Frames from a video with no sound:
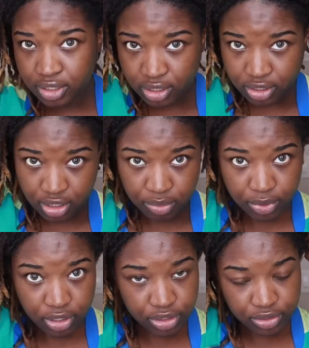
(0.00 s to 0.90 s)
and then we're
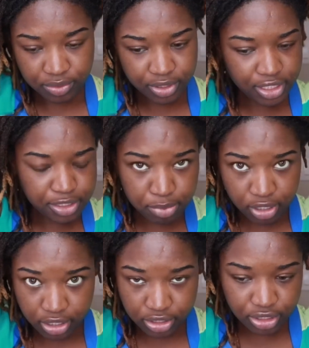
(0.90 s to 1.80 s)
going to do this
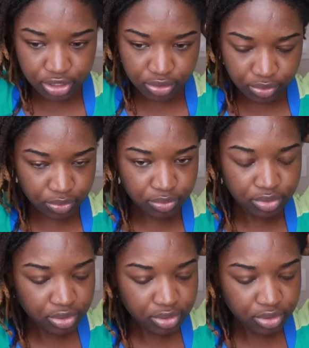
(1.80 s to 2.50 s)
part too.